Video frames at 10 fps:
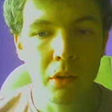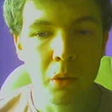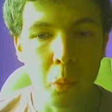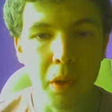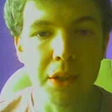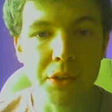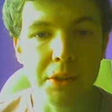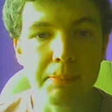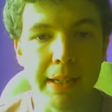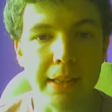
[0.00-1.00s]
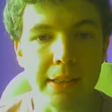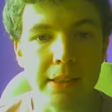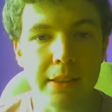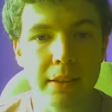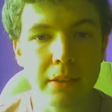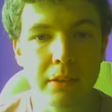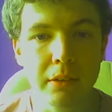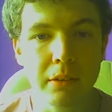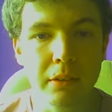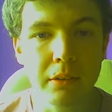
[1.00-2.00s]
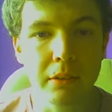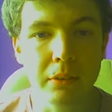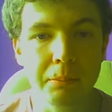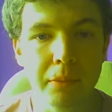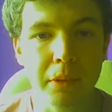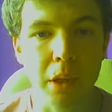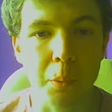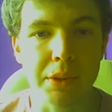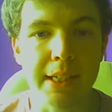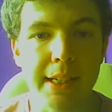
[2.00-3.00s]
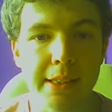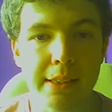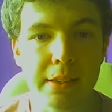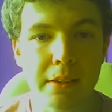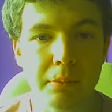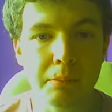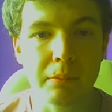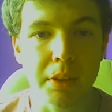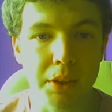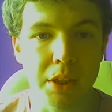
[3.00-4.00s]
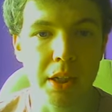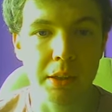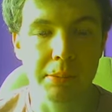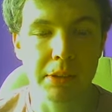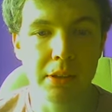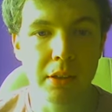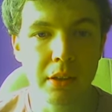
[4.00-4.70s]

Why to spend our days and times